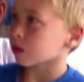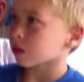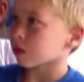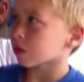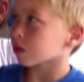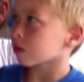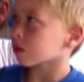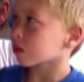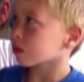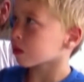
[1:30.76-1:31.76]

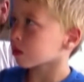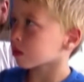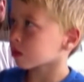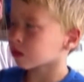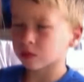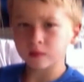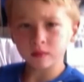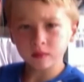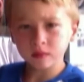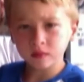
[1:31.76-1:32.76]

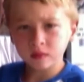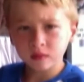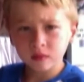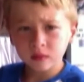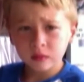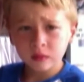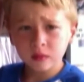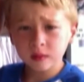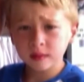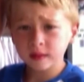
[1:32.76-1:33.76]

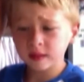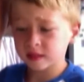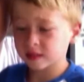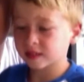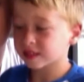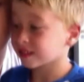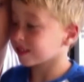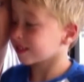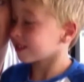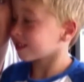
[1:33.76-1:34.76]

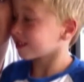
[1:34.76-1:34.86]
No words are spoken by the person on screen.